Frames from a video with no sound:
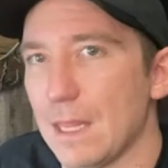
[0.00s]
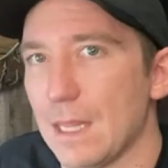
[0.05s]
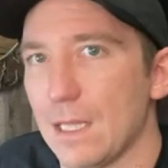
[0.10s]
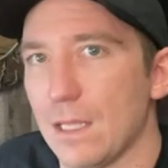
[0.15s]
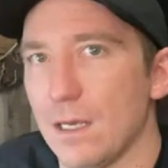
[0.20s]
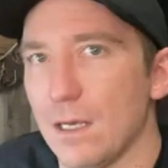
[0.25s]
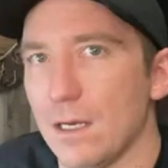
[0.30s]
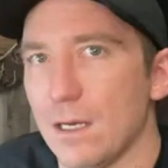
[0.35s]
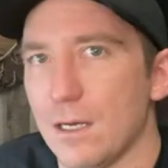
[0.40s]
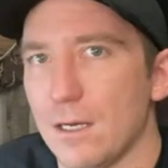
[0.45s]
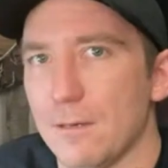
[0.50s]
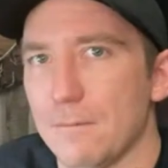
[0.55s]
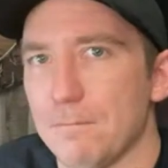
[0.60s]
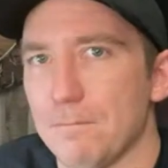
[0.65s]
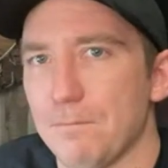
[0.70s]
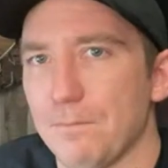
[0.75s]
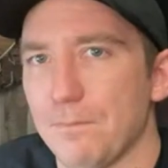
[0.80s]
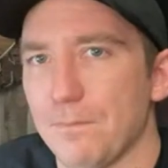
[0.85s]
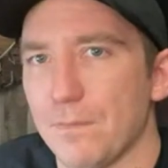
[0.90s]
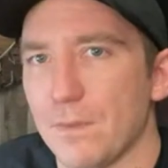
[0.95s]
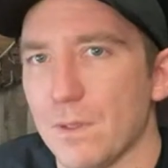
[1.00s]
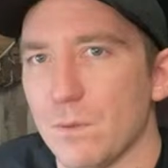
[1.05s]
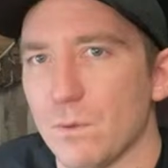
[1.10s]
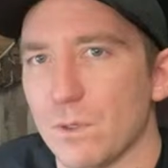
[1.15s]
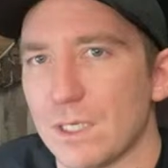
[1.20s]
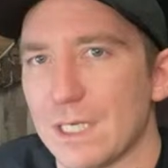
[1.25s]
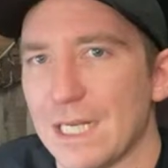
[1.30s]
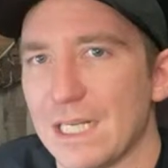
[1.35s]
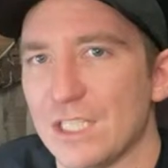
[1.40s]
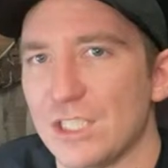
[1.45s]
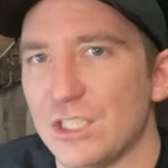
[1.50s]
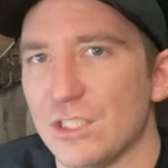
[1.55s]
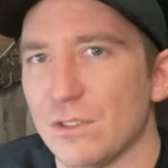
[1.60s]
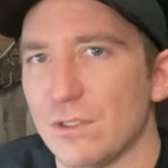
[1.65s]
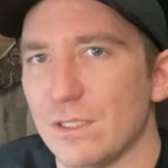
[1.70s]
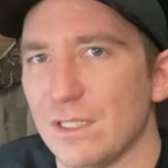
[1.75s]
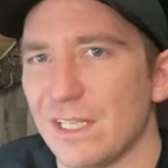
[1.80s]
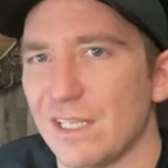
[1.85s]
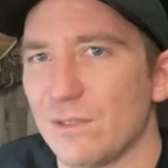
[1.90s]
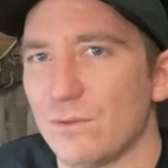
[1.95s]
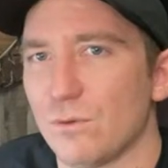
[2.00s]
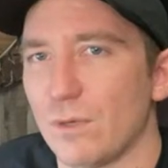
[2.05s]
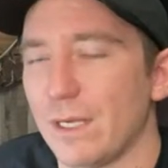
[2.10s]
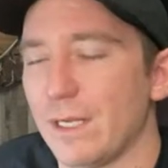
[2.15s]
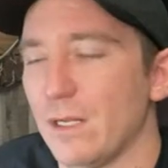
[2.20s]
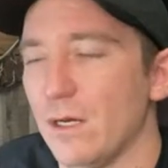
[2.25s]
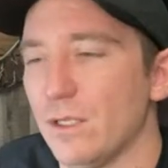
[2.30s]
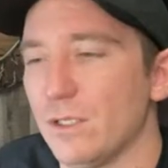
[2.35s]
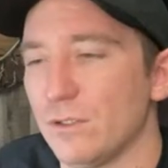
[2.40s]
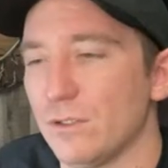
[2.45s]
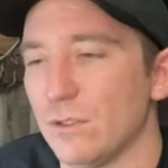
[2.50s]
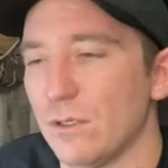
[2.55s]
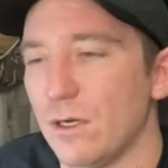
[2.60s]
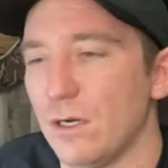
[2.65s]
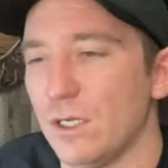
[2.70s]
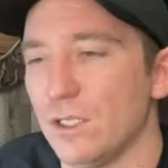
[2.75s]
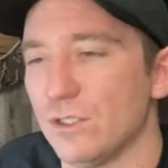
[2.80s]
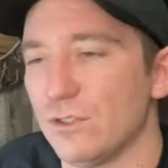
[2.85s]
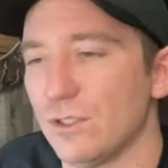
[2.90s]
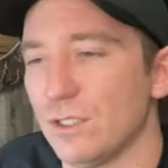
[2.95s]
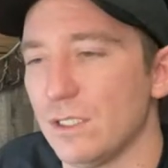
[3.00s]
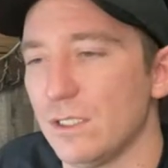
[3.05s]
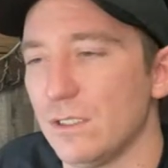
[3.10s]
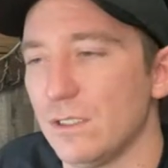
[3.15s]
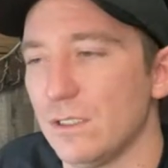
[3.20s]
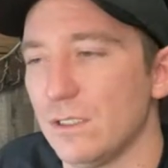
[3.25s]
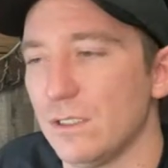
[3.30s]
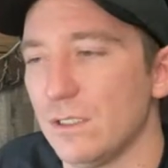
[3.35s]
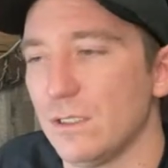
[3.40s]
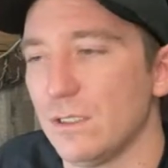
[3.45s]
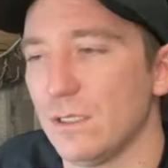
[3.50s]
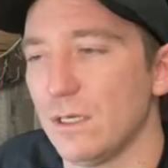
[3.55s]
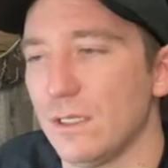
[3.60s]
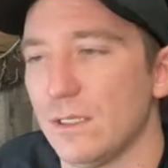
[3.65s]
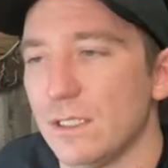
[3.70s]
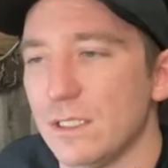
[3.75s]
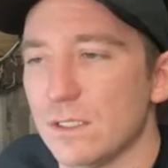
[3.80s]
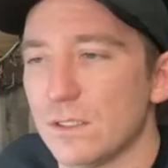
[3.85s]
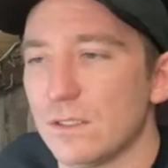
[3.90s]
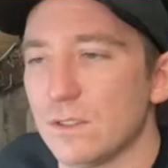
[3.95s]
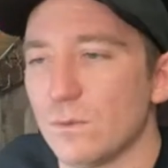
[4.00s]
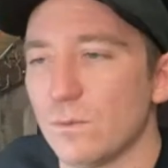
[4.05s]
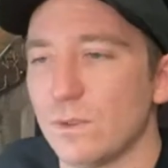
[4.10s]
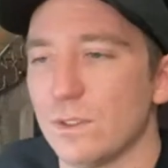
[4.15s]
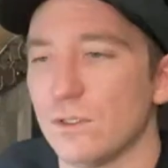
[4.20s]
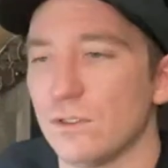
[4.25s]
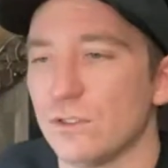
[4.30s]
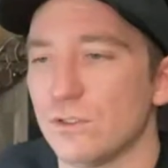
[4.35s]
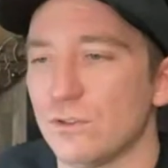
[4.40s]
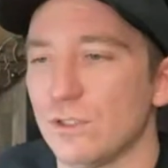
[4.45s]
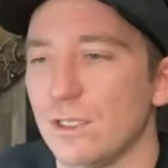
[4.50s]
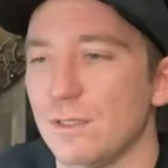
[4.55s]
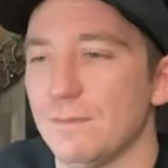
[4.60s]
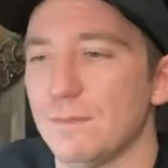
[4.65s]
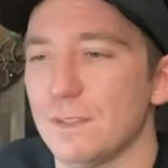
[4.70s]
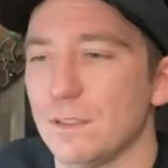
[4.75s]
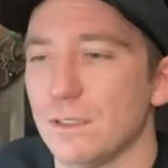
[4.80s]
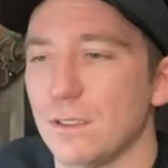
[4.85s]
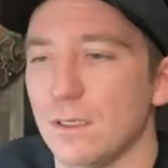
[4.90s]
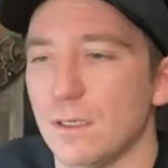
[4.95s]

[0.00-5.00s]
Um, and we're kind of chilling like right under 100 on these winter streams.